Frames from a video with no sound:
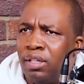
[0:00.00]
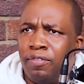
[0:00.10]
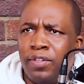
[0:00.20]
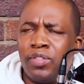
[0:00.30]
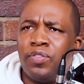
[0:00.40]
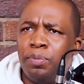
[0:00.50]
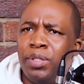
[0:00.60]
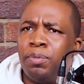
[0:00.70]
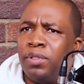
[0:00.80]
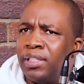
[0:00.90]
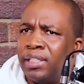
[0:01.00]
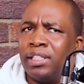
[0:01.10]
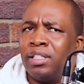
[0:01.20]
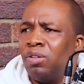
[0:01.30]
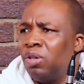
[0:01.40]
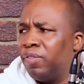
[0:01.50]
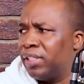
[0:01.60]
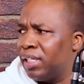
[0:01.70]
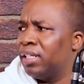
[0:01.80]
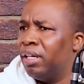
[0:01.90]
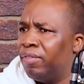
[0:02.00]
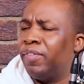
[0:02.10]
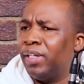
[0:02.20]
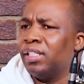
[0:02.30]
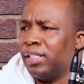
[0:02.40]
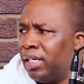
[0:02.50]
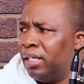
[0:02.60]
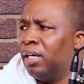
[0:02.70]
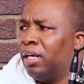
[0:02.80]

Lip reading: The first few people did it, and all of a sudden, every Father's Day,